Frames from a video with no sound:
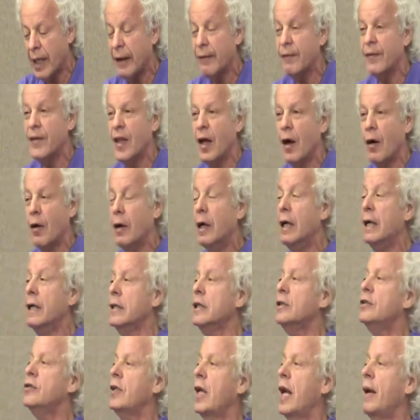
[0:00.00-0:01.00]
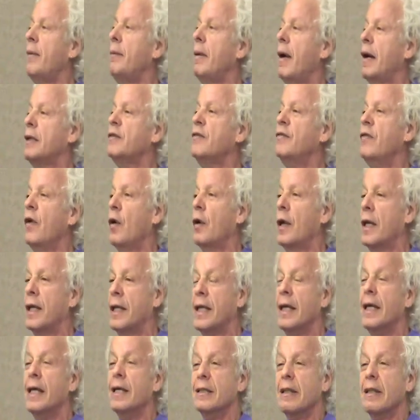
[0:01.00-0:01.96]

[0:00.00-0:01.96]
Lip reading: even though the same year I was voted